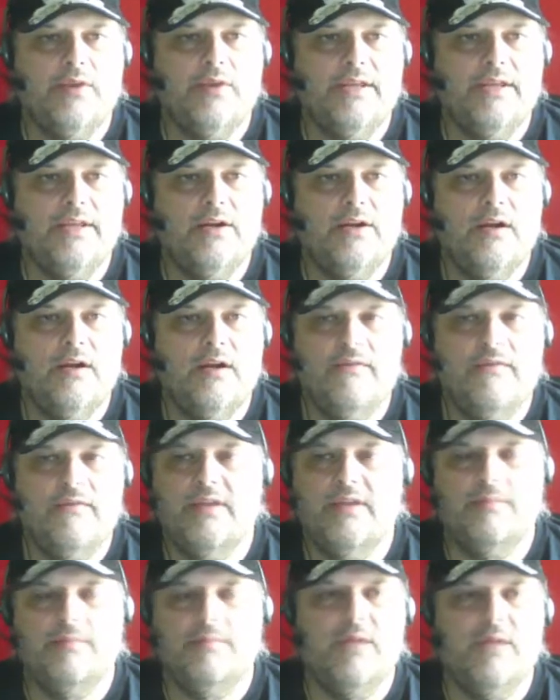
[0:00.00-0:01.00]
there of
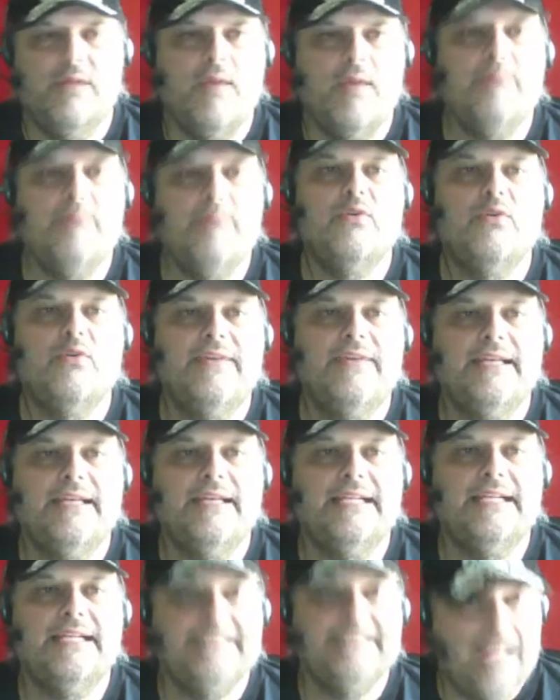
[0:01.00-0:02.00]
the Blood White movie.
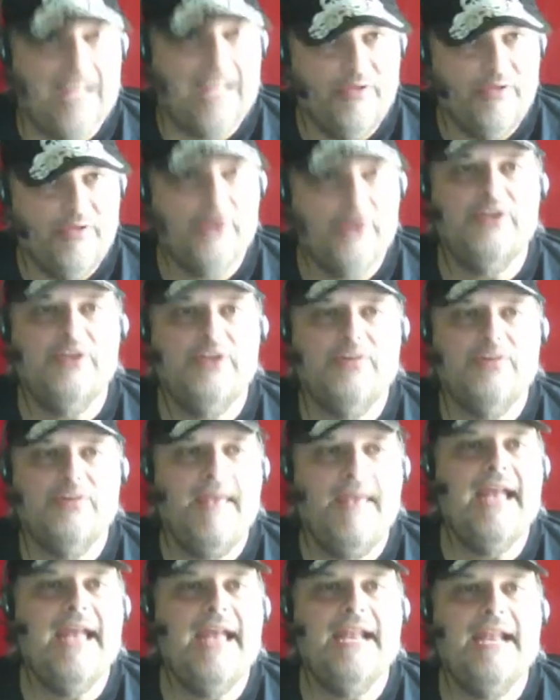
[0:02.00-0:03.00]
It is out there in
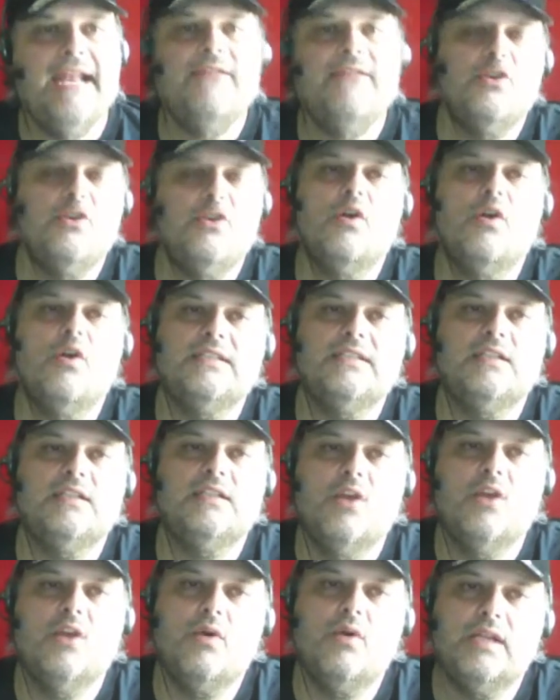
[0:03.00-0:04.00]
Japan, and if you notice in the
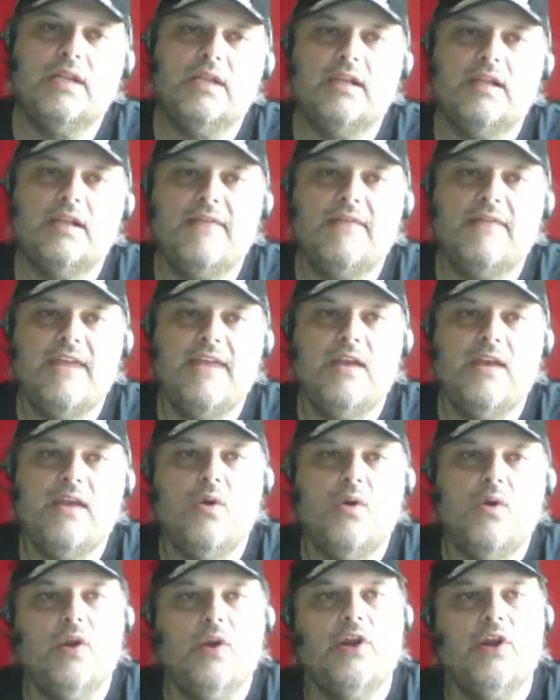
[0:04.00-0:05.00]
lower little left-hand
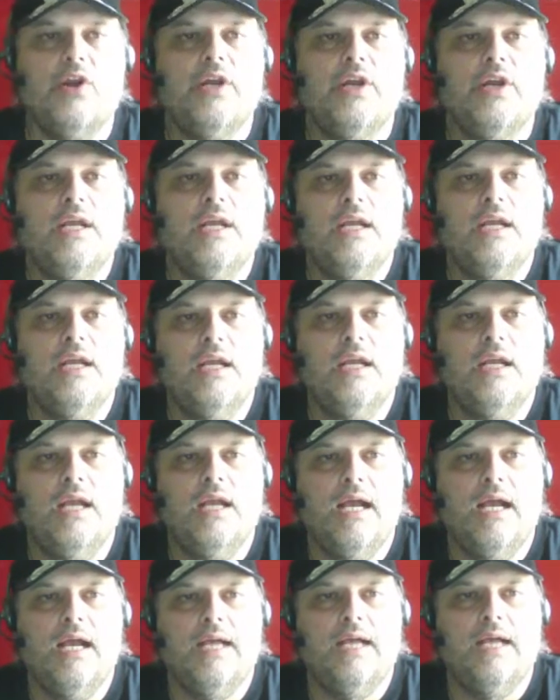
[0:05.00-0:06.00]
corner,
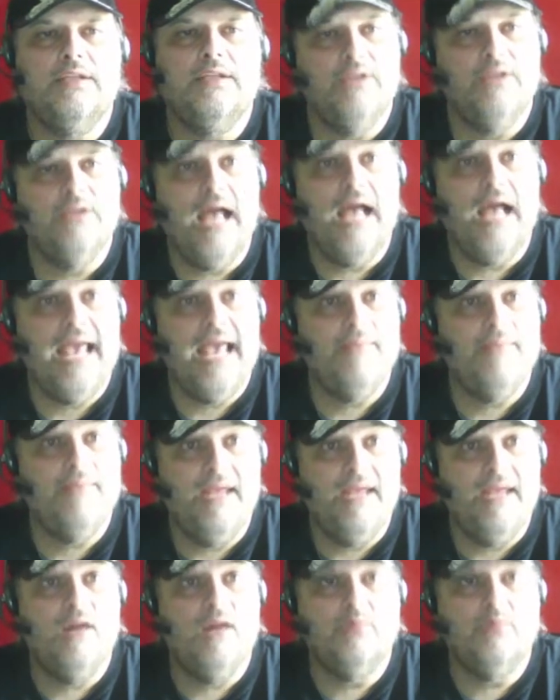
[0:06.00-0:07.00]
I am
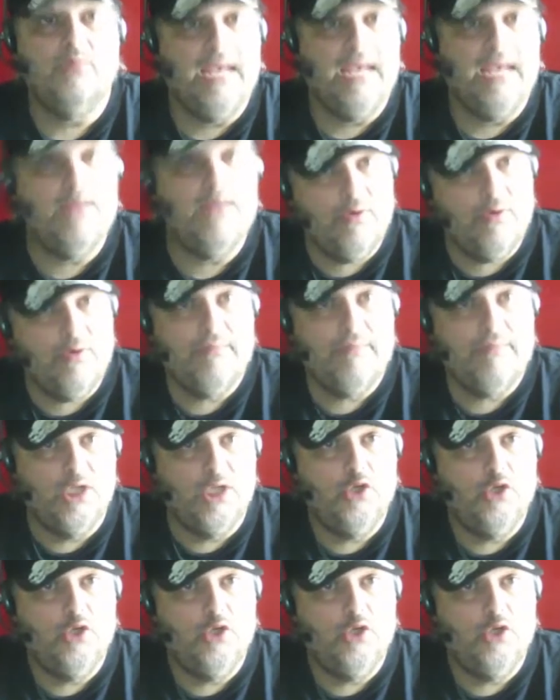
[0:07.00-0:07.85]
there with the guy with the red balloon.